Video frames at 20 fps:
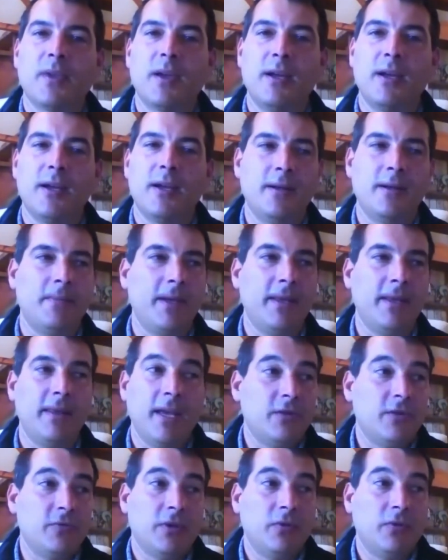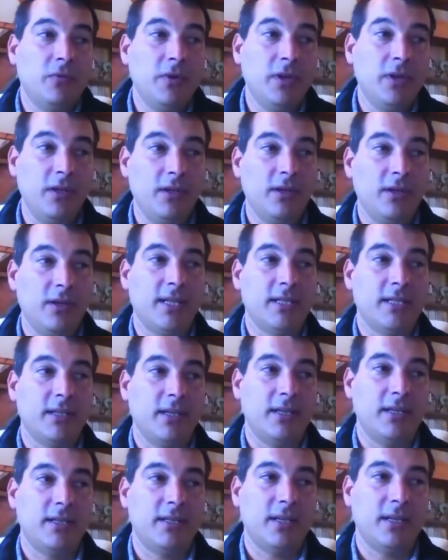And that's what we, as
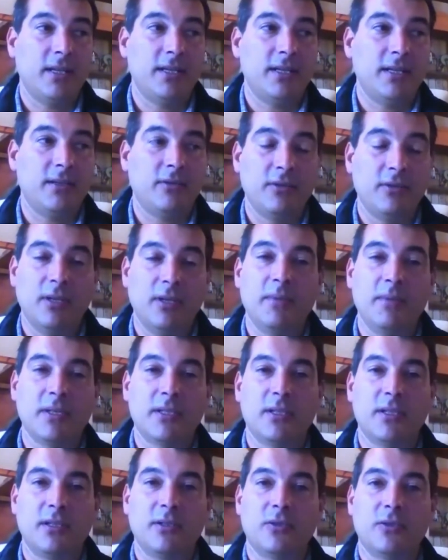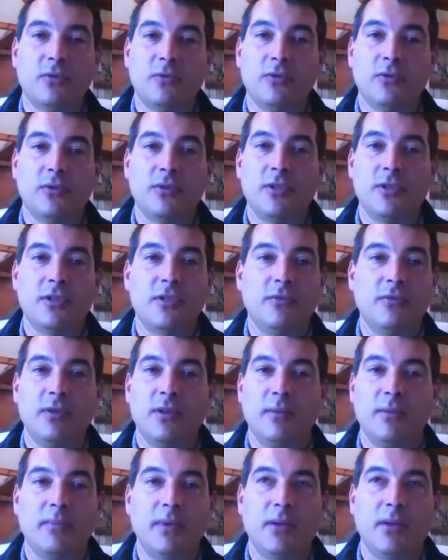on Diemersdal, is also just
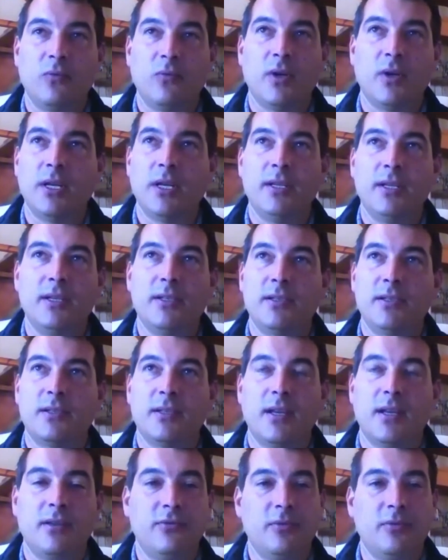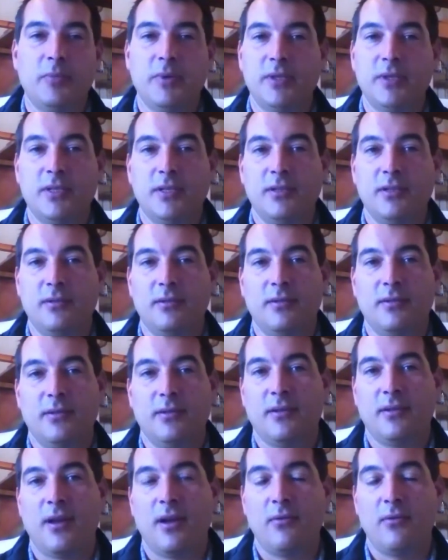doing. I mean, wine is 100%
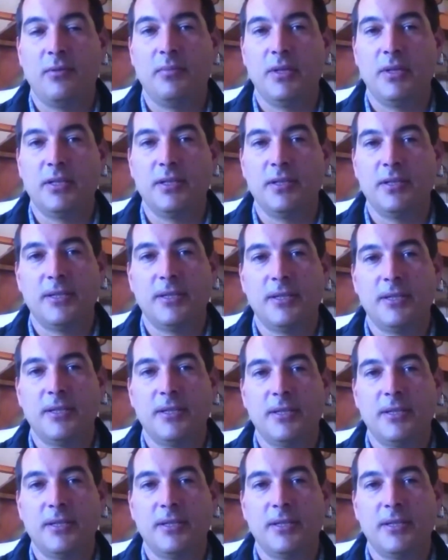our business.